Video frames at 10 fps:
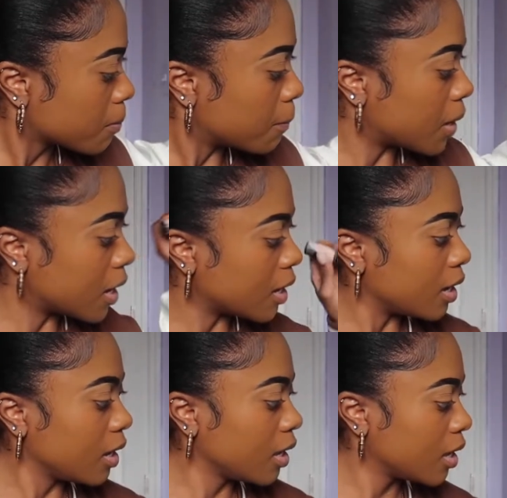
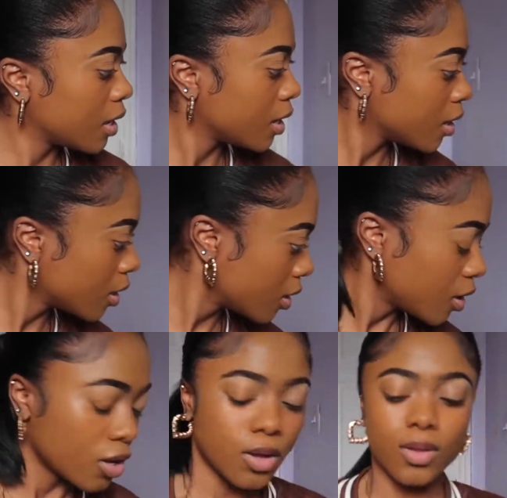my
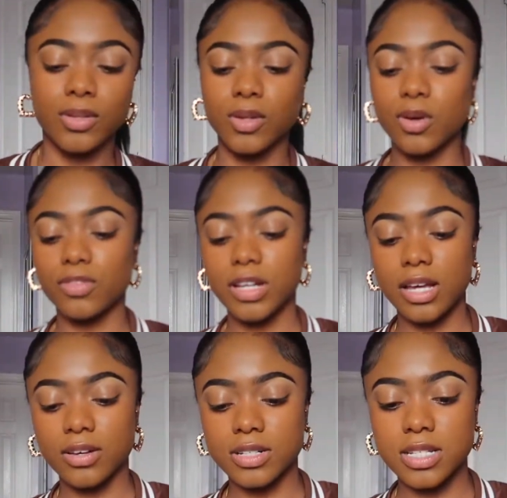L'Oreal